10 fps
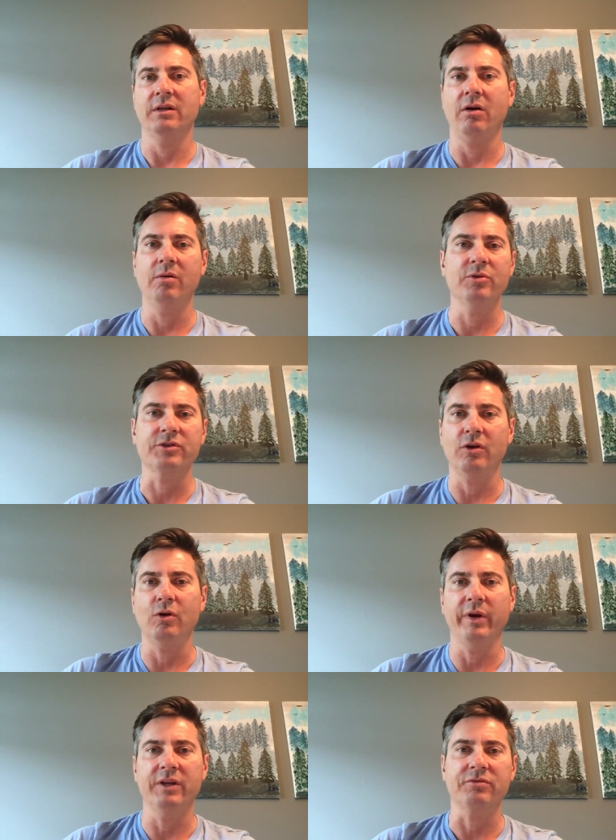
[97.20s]
almost
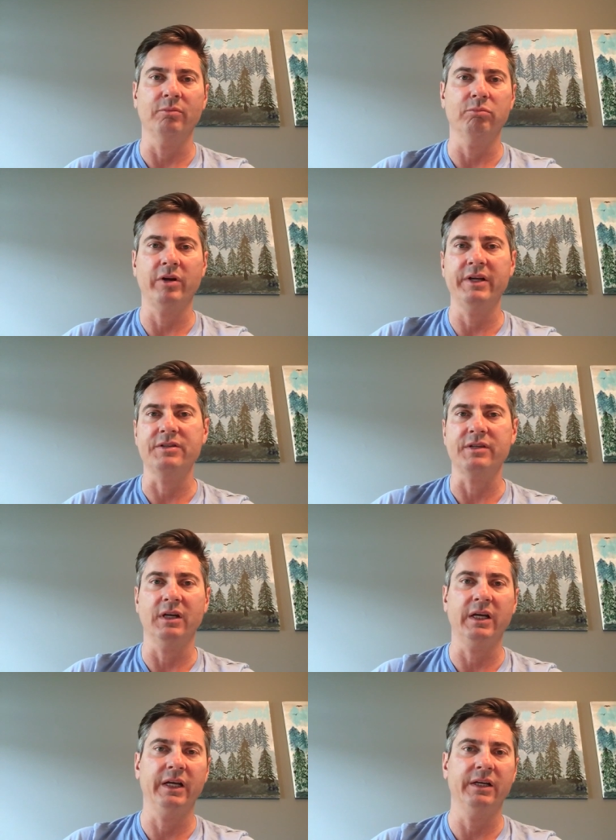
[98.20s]
always from bright
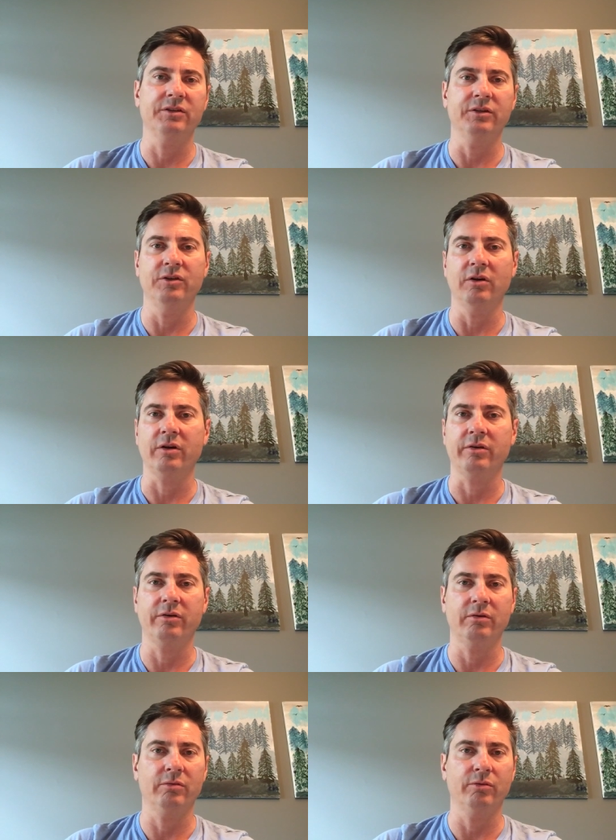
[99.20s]
sunlight into
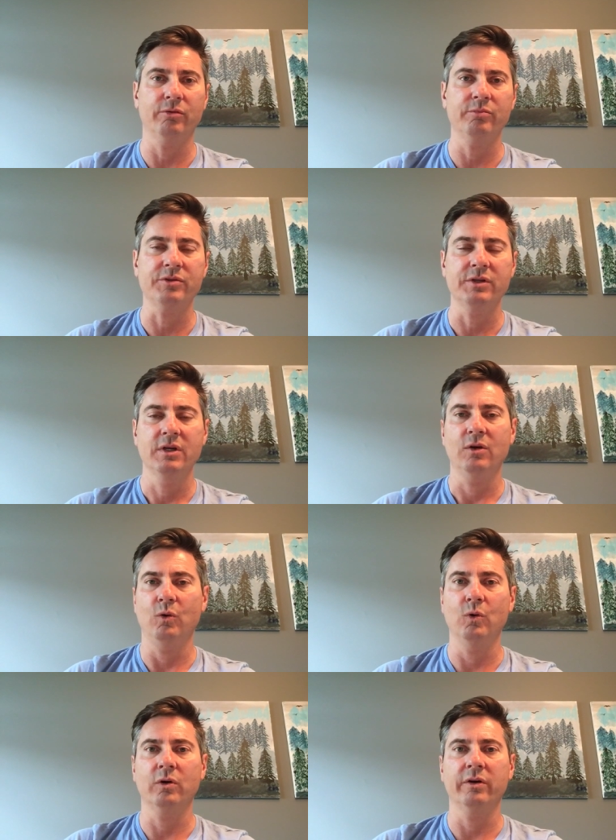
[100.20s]
darker rooms
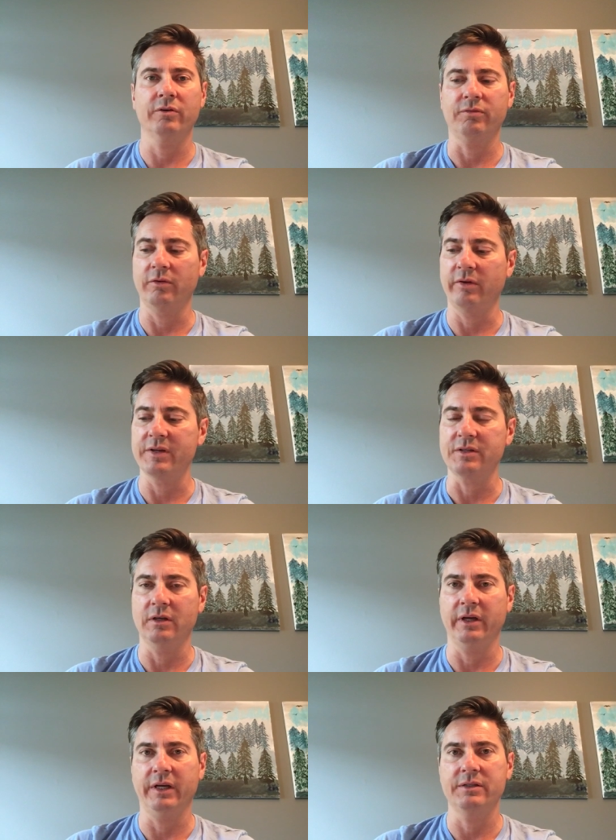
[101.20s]
or under
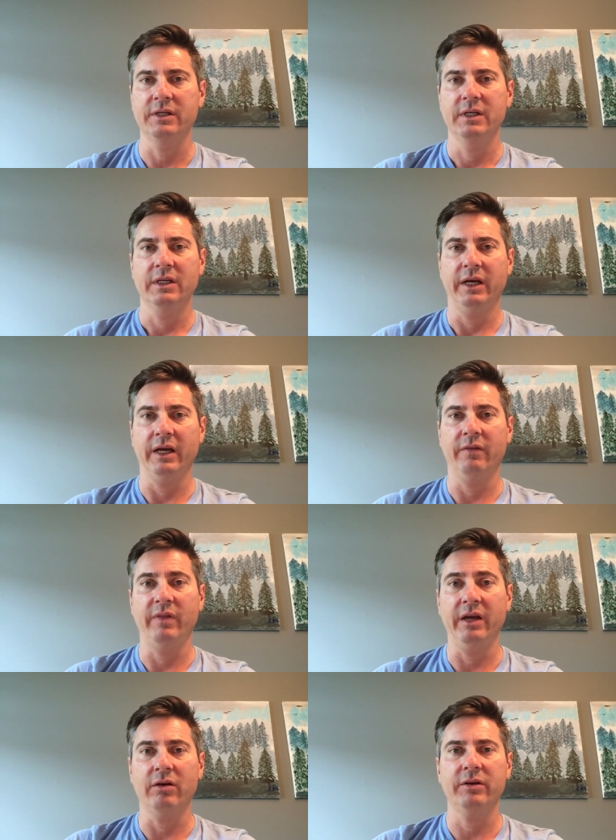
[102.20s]
fluorescent lights, and
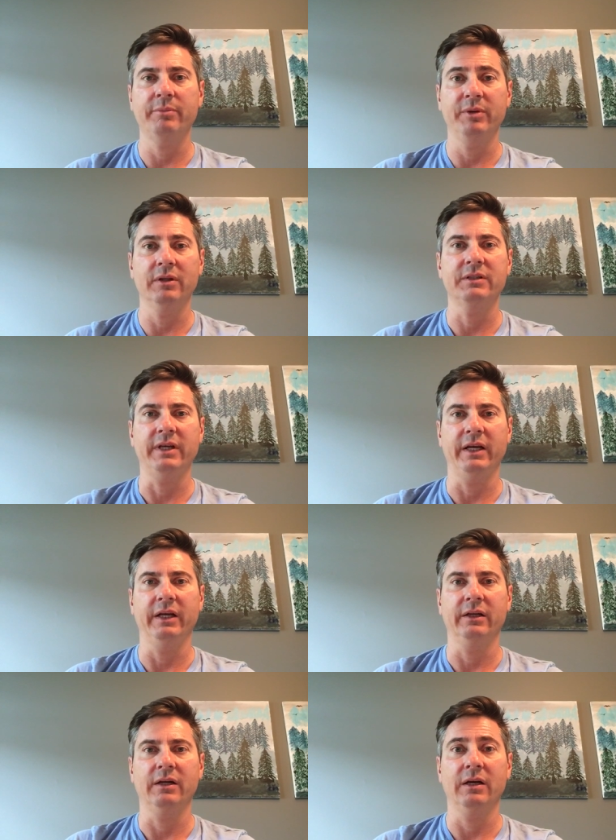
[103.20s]
they are
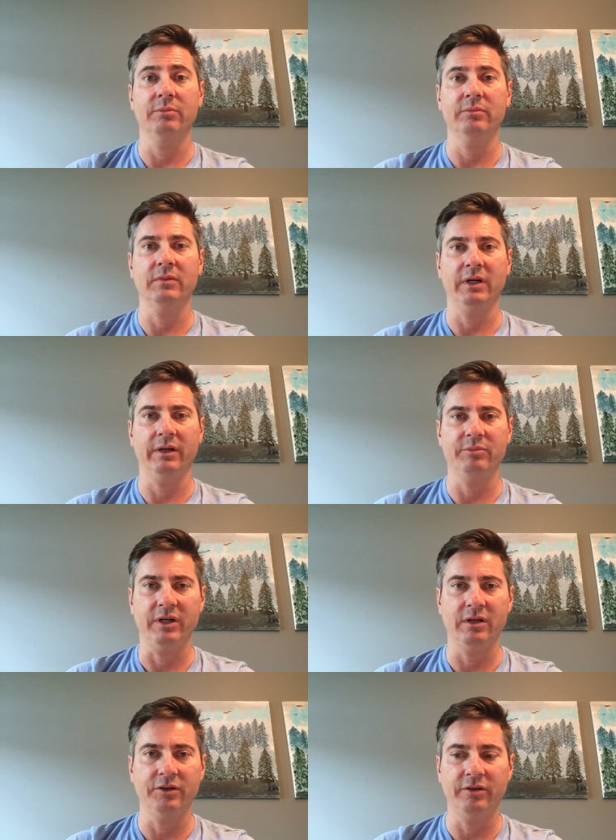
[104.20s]
debilitating. Um, I am
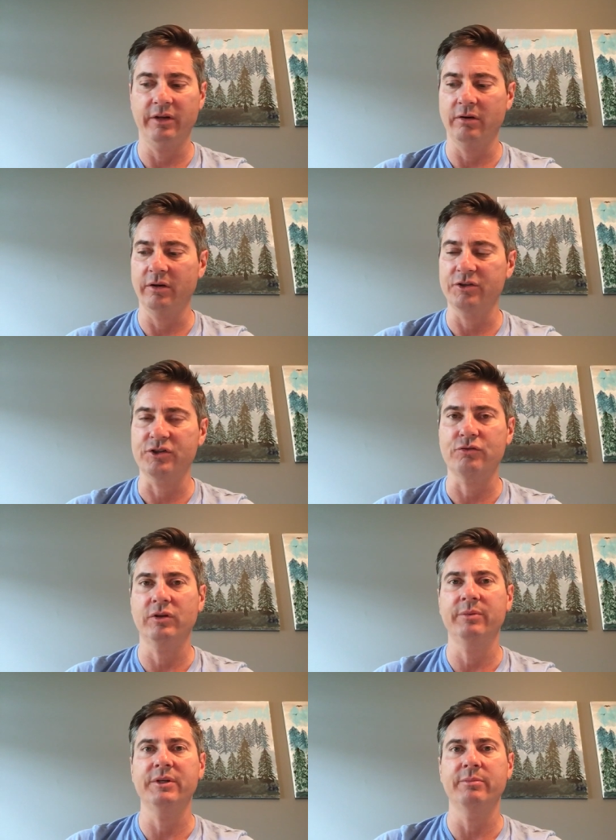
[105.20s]
telling you, they are
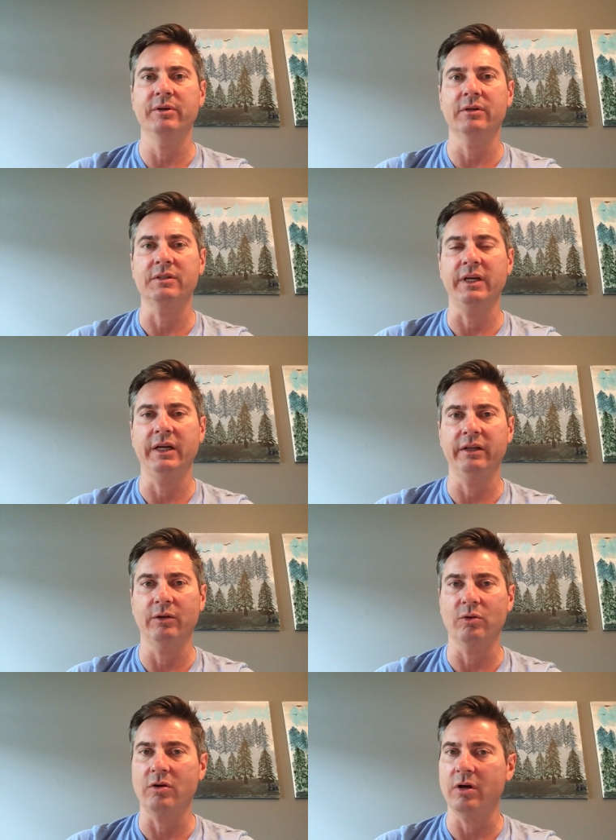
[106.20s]
extremely debilitating.
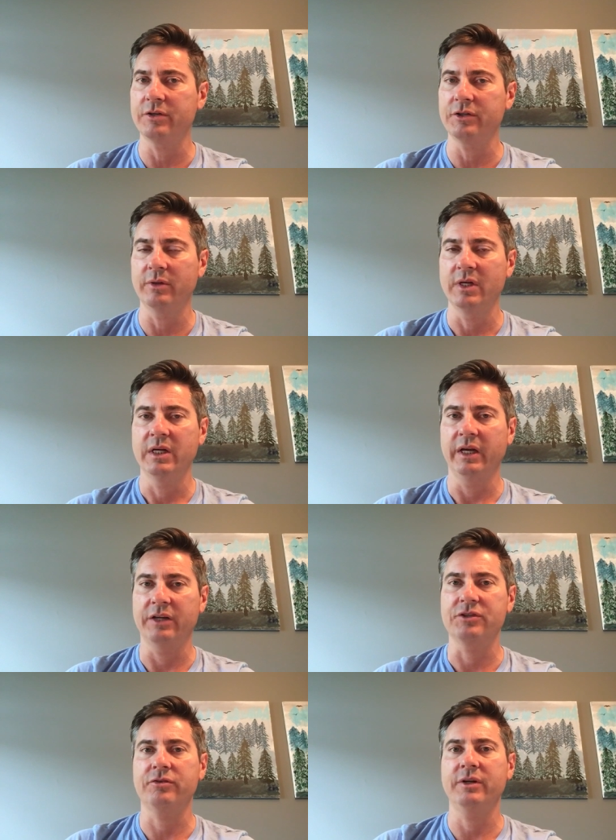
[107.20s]
They will cause you
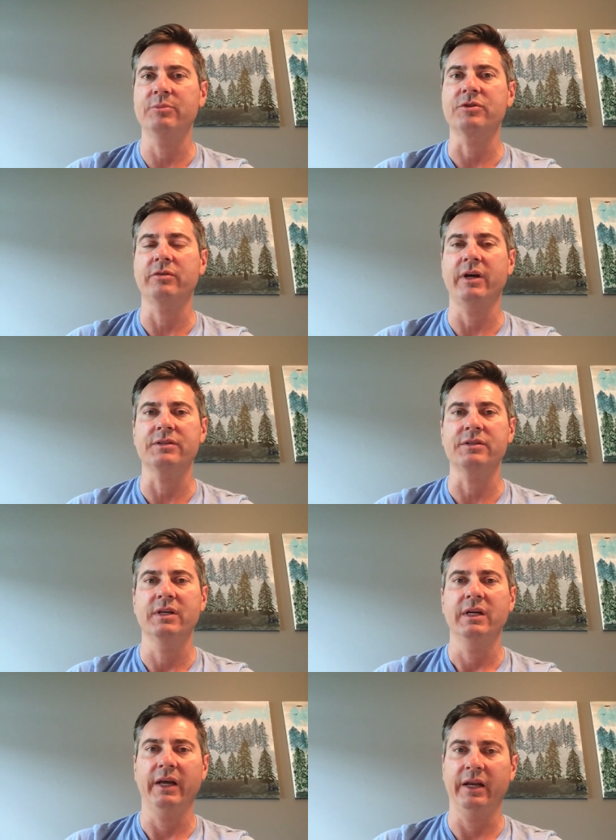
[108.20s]
extreme
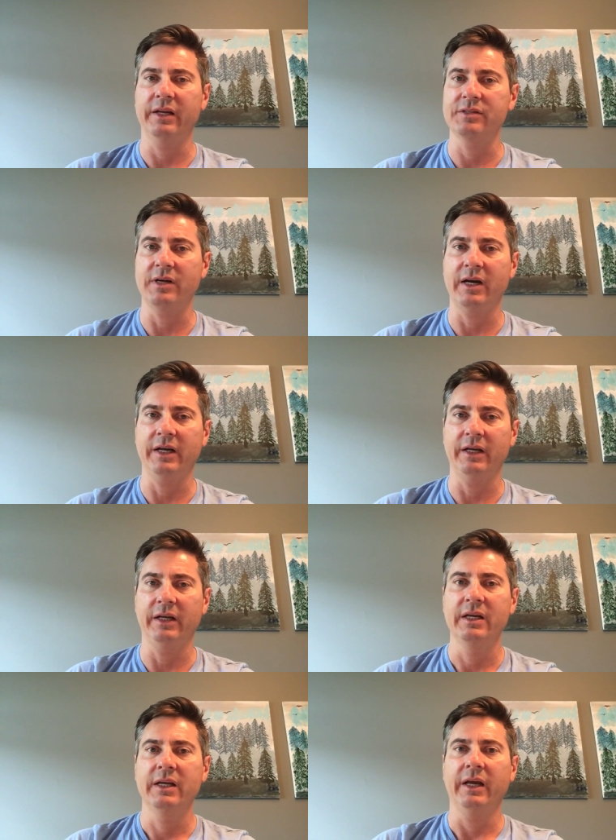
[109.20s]
stress and anxiety,